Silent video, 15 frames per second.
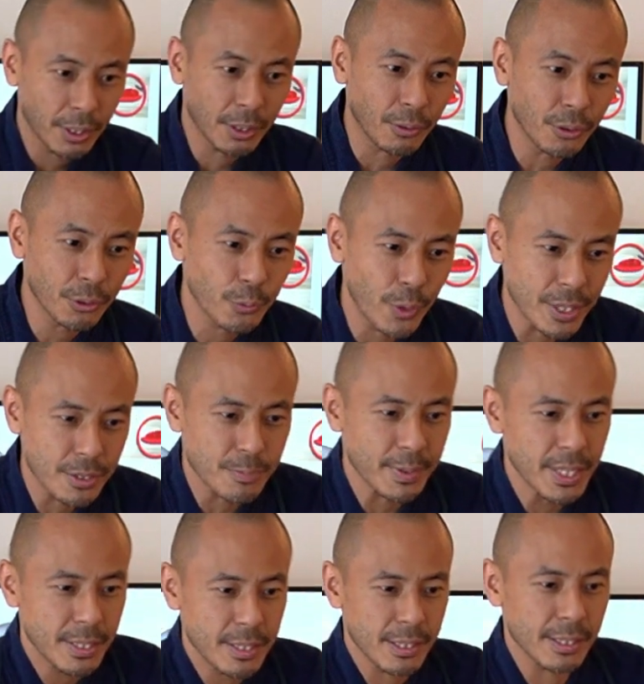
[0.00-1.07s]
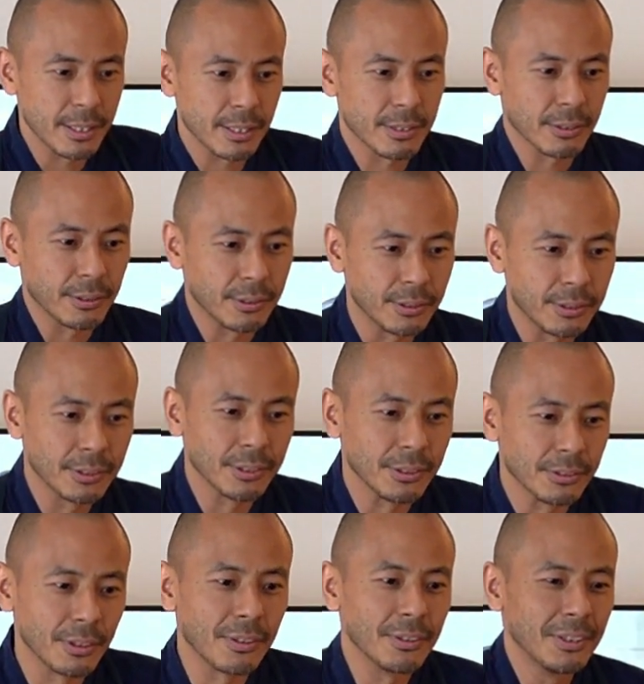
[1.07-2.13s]
are always busy, so
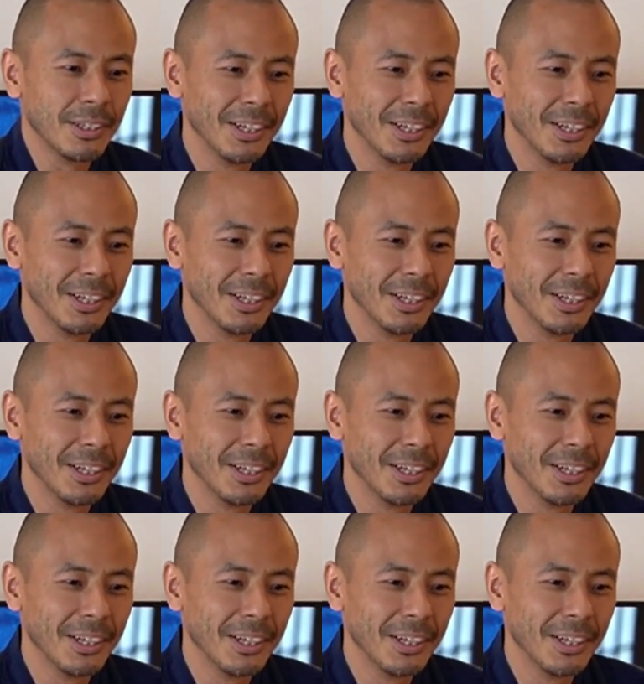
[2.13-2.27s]
you know.